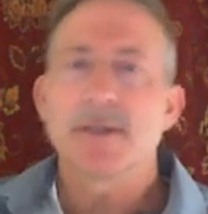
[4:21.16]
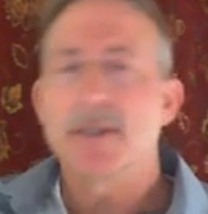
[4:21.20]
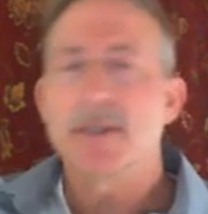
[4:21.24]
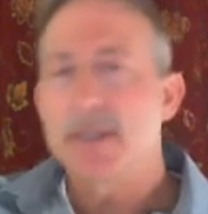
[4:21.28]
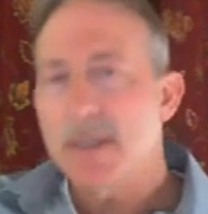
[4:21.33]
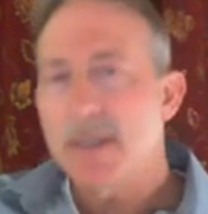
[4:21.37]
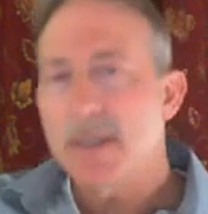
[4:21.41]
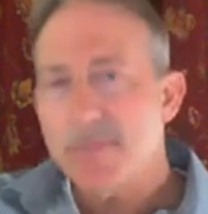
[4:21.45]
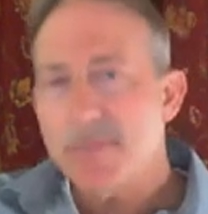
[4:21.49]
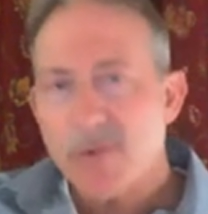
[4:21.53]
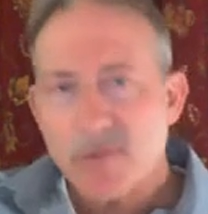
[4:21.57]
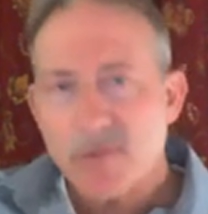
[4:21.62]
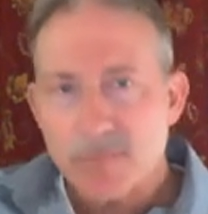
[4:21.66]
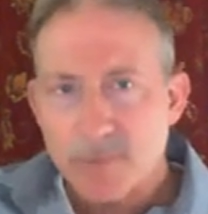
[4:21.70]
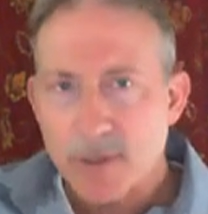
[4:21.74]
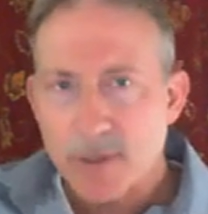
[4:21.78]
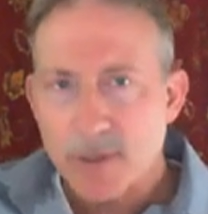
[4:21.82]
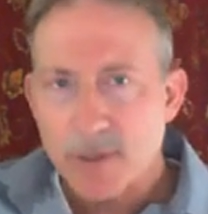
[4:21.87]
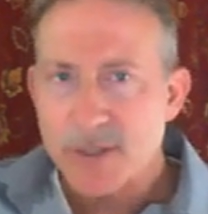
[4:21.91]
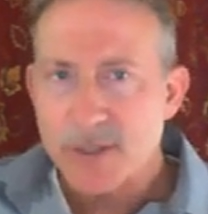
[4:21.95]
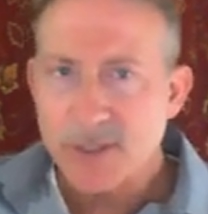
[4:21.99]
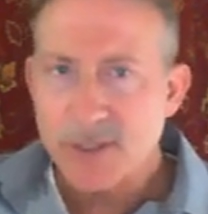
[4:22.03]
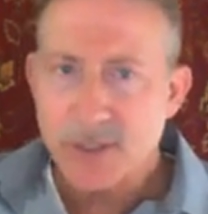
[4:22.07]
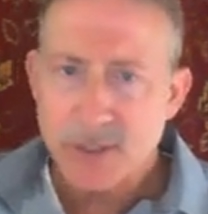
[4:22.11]
the number of
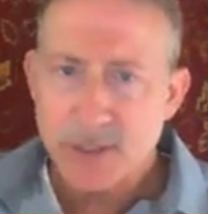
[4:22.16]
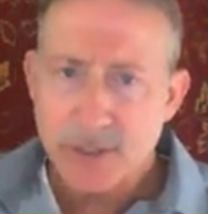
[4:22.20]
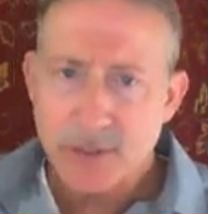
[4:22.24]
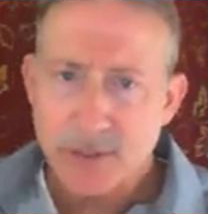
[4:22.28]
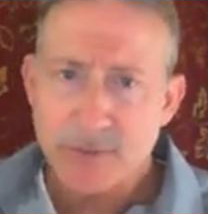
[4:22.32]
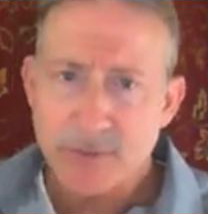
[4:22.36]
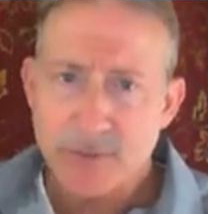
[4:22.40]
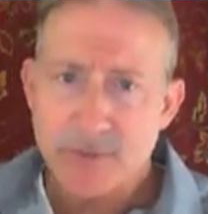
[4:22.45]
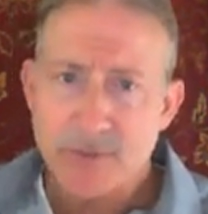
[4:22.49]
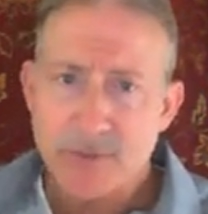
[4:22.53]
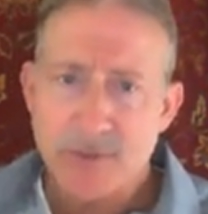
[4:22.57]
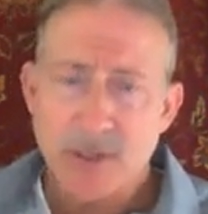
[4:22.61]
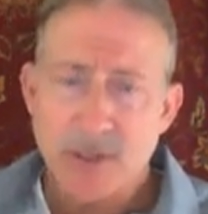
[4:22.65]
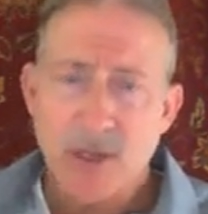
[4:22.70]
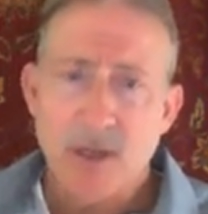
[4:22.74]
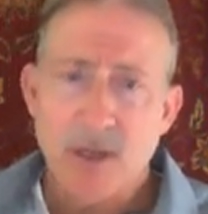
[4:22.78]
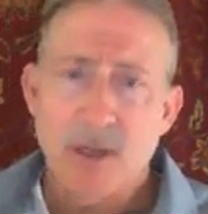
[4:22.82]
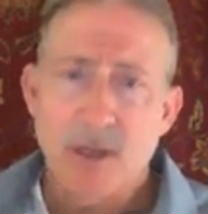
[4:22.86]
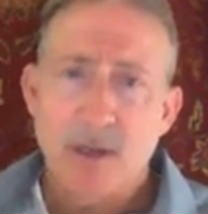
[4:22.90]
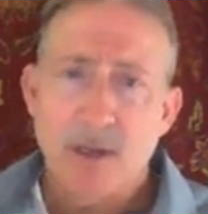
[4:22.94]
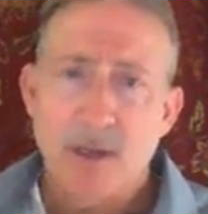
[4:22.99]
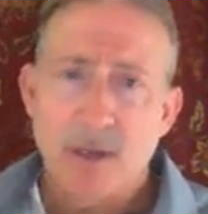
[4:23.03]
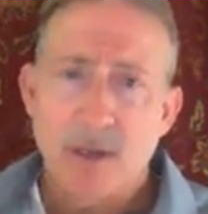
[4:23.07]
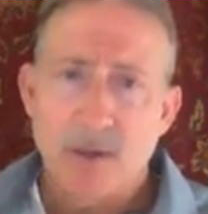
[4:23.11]
project codes,
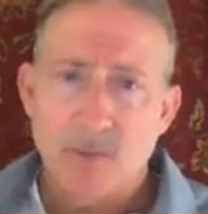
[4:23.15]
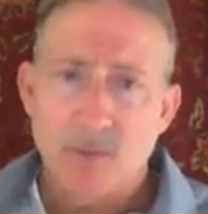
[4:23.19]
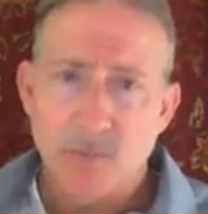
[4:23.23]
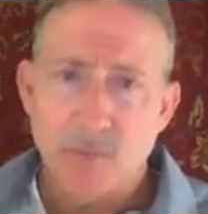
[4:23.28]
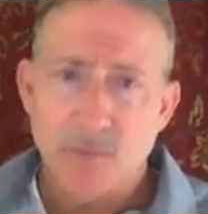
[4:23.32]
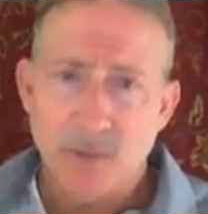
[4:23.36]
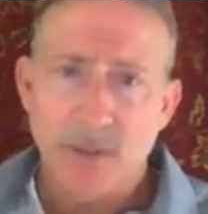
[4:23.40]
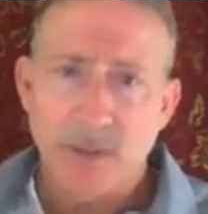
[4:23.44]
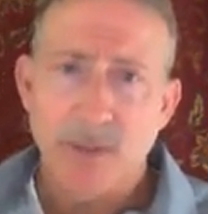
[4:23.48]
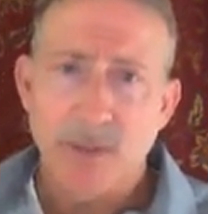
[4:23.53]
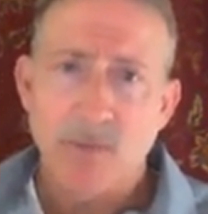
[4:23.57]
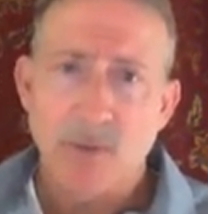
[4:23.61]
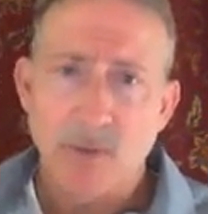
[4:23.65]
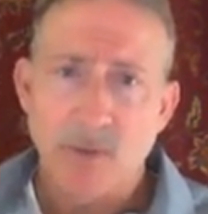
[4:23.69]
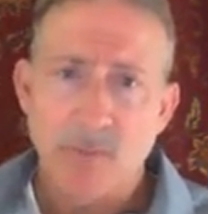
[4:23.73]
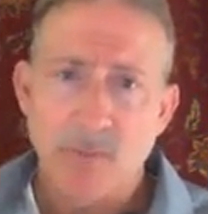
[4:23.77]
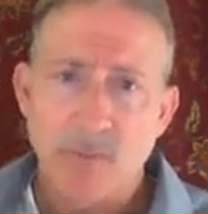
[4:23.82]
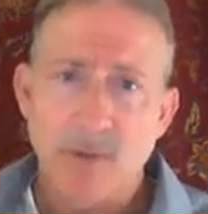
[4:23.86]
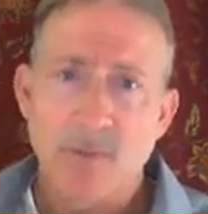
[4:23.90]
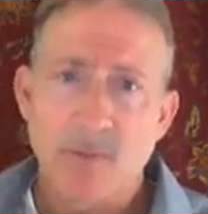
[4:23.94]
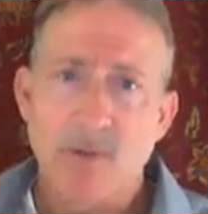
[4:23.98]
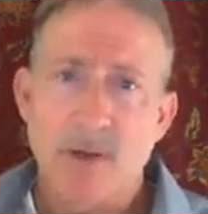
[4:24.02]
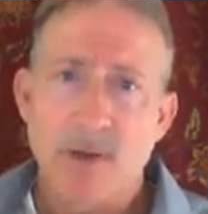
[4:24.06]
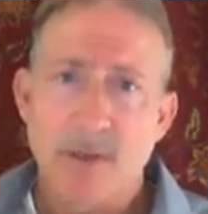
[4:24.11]
really what
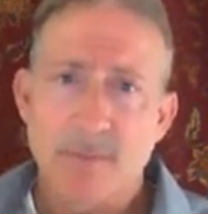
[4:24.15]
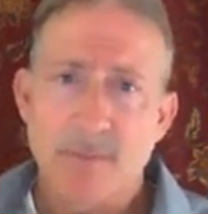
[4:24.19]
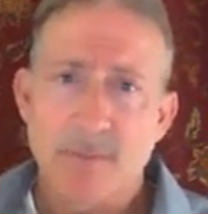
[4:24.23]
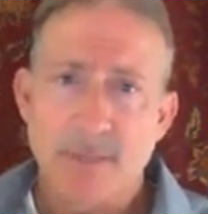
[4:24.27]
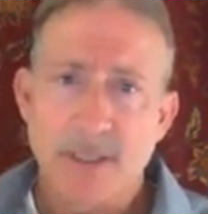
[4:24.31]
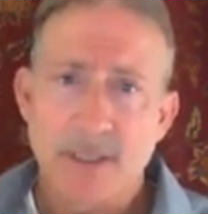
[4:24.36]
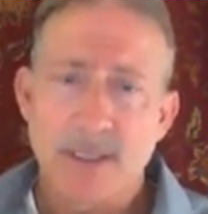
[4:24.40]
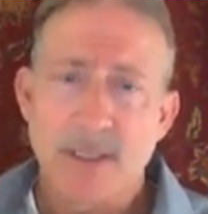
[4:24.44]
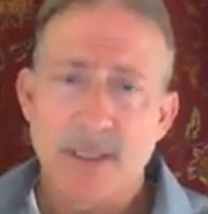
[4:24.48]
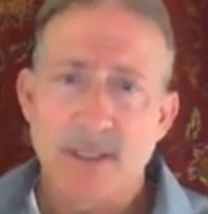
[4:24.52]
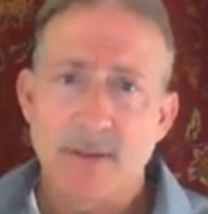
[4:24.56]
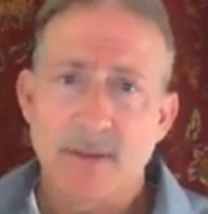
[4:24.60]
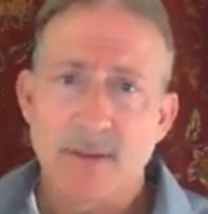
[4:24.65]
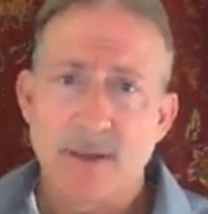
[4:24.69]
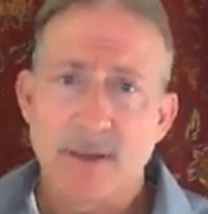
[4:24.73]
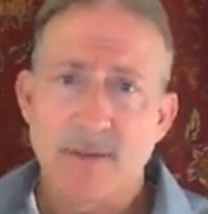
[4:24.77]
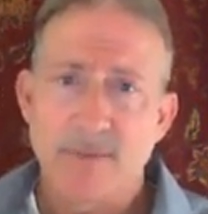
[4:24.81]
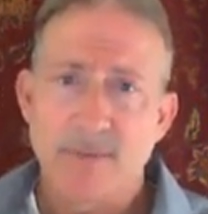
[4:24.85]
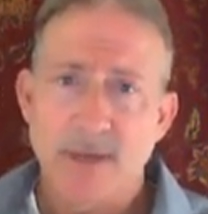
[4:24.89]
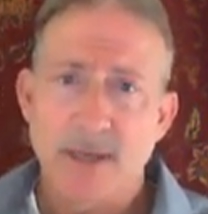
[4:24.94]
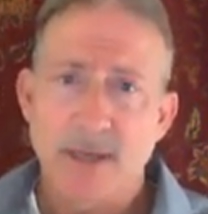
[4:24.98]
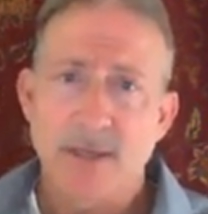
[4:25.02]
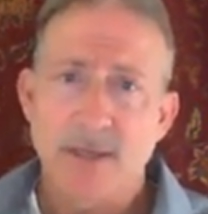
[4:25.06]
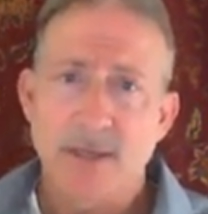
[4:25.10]
we want to be
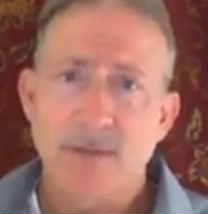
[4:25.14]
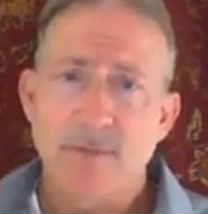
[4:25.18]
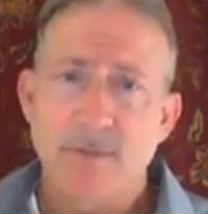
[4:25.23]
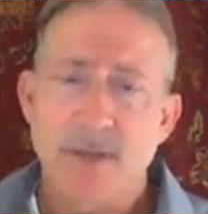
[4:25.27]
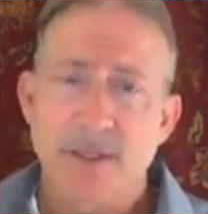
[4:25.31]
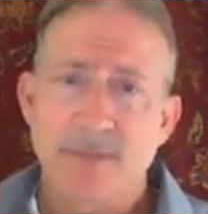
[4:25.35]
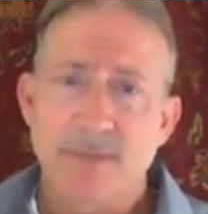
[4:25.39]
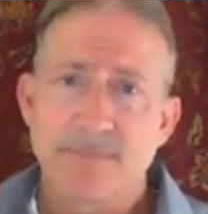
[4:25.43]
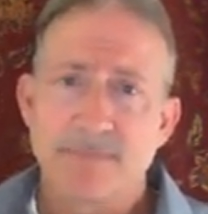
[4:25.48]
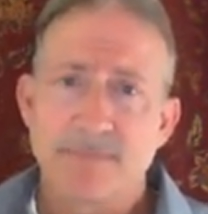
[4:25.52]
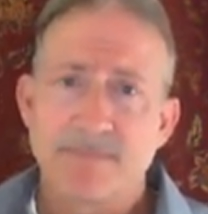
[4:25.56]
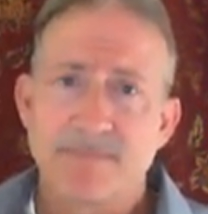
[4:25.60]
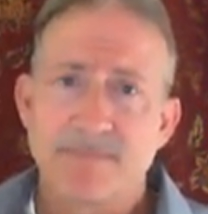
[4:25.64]
evaluating?